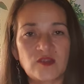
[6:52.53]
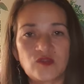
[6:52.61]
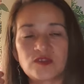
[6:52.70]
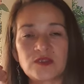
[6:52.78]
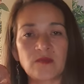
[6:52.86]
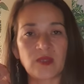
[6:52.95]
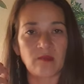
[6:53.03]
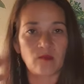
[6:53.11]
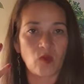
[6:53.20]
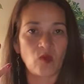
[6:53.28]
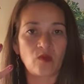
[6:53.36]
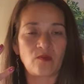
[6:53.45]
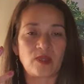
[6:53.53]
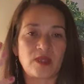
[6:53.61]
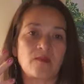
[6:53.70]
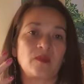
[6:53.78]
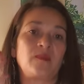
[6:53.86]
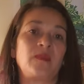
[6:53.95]
do something more and
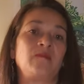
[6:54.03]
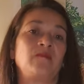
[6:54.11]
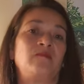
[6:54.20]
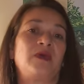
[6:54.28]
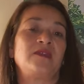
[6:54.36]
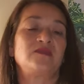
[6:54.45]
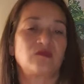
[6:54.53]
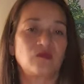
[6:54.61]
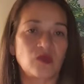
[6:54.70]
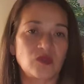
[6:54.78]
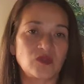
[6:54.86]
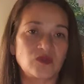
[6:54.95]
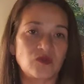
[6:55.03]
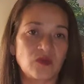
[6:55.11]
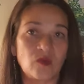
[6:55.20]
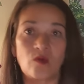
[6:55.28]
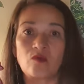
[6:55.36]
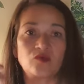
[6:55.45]
become a bit better at what you're
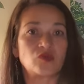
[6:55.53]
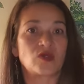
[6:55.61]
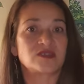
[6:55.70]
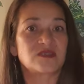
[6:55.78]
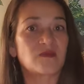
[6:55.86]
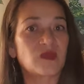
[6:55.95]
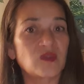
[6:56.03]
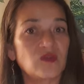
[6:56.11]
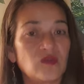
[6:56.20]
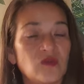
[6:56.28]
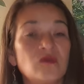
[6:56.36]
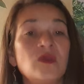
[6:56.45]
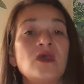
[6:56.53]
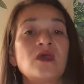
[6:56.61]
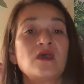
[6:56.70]
doing, or try something new,